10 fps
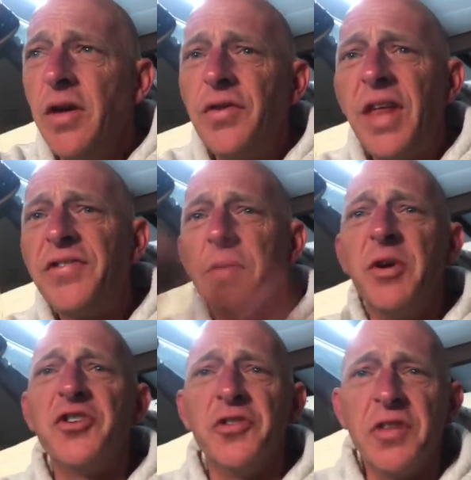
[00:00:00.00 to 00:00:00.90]
So that's the
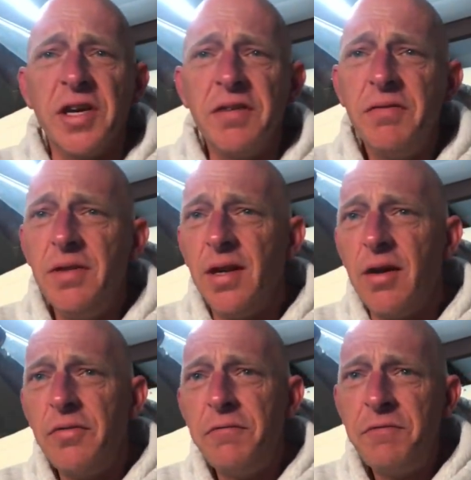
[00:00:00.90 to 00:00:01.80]
mission thing. You
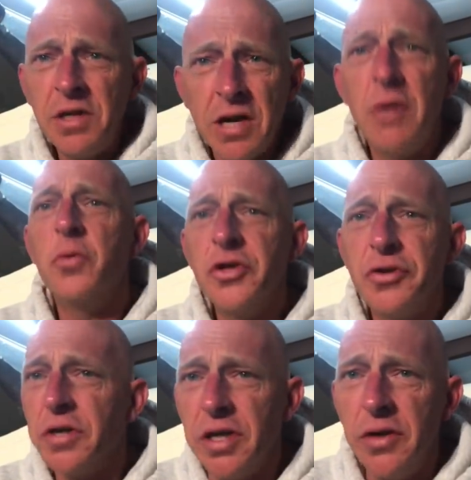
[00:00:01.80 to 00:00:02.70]
know, figure out
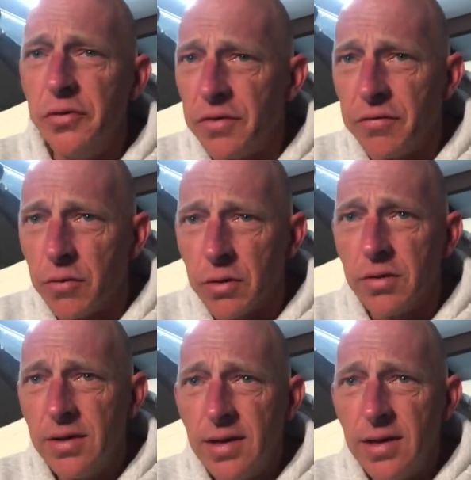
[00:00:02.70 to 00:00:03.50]
what you're going to use it for,